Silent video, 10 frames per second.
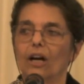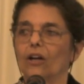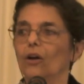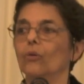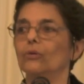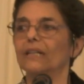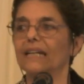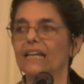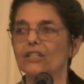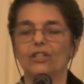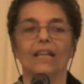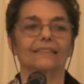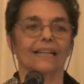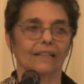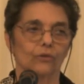A golden age
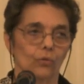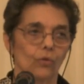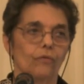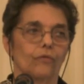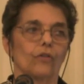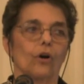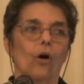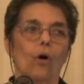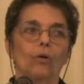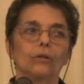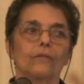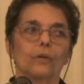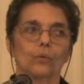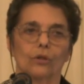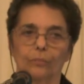that can do for the whole of
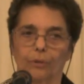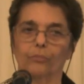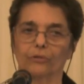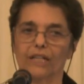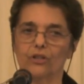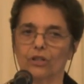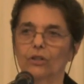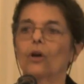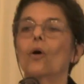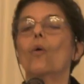the world population